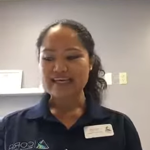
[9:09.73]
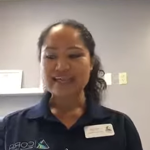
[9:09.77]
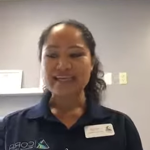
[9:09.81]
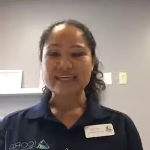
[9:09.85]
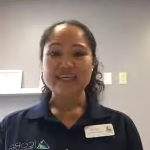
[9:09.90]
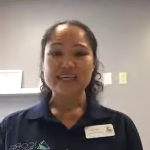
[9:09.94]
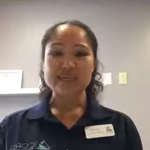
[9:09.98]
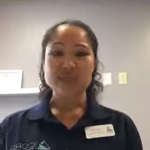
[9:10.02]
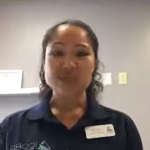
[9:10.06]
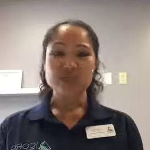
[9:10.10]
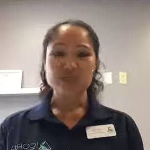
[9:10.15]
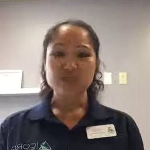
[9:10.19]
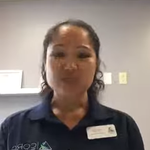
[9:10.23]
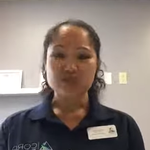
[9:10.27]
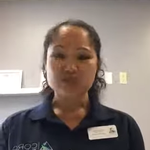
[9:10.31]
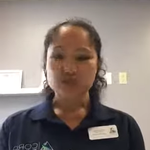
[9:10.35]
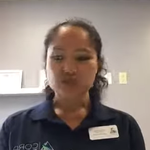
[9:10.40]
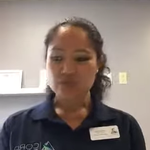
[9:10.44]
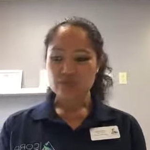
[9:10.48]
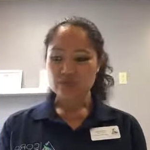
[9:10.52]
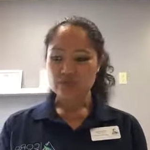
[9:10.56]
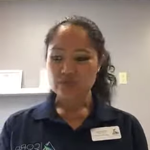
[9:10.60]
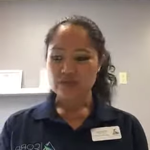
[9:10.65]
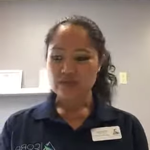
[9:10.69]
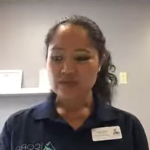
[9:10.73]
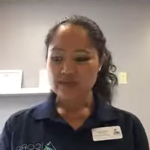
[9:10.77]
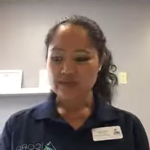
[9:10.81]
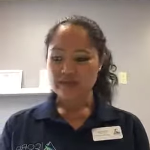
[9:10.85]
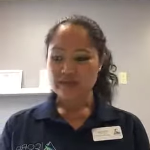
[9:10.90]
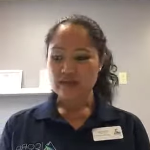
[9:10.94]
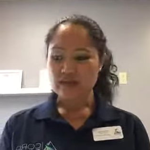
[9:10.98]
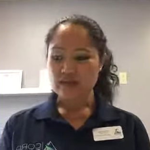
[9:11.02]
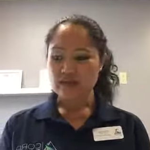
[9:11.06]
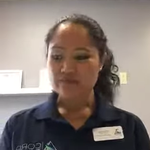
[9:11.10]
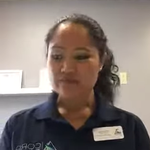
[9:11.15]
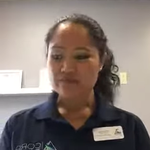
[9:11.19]
can soothe
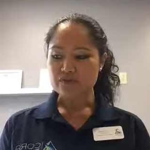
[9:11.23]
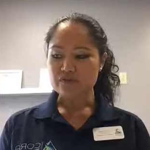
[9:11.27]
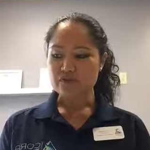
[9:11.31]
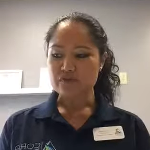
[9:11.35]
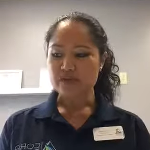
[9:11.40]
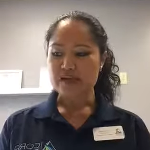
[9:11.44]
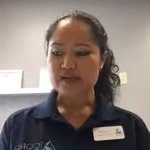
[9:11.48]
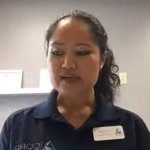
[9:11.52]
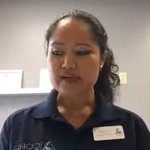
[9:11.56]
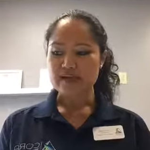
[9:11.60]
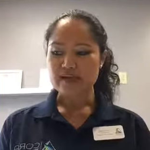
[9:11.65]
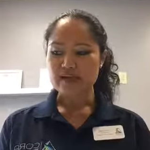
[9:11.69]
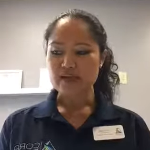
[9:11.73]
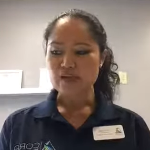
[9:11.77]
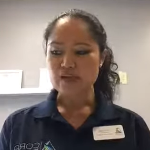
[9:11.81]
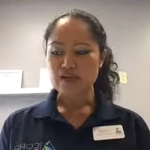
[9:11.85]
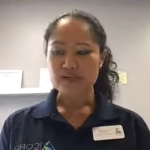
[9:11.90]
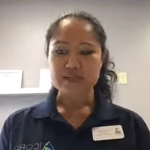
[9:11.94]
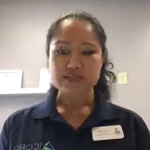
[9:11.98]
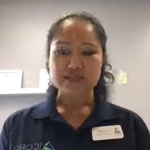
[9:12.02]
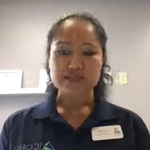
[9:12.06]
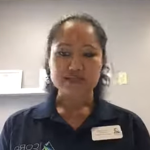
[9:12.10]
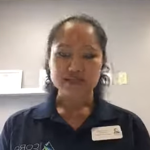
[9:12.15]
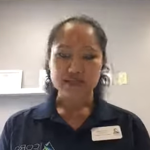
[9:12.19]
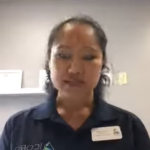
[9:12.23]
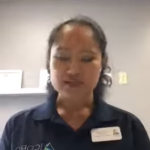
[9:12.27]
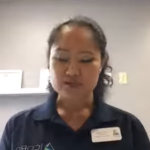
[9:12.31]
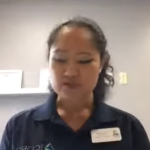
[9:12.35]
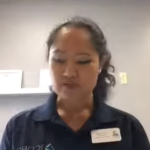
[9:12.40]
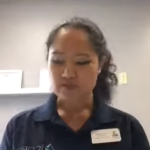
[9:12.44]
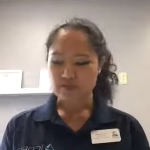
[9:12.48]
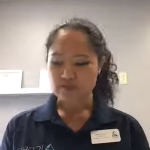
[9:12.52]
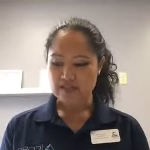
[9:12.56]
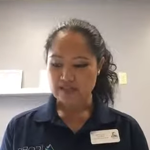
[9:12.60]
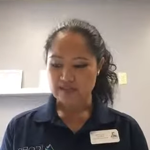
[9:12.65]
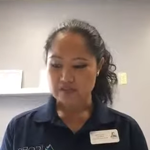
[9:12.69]
discomfort and increase
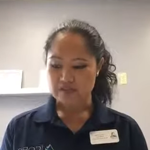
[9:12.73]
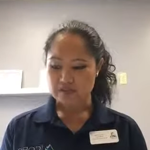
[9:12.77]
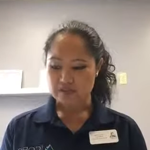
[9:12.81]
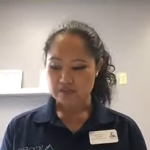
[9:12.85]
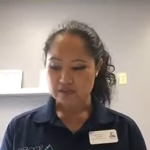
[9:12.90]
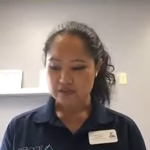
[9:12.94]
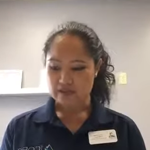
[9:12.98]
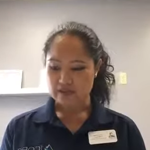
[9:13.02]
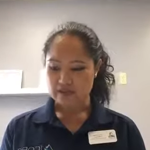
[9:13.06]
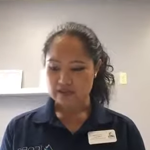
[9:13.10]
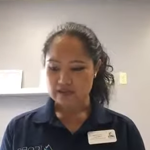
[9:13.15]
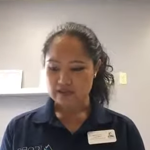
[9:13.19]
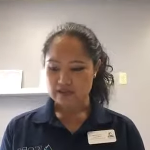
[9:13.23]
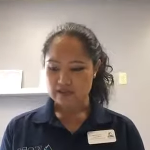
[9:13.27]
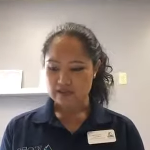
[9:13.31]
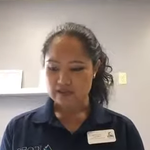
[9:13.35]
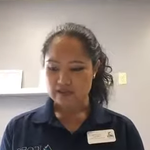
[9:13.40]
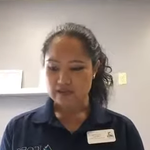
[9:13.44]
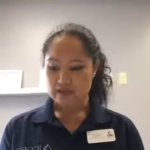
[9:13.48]
muscle flexibility.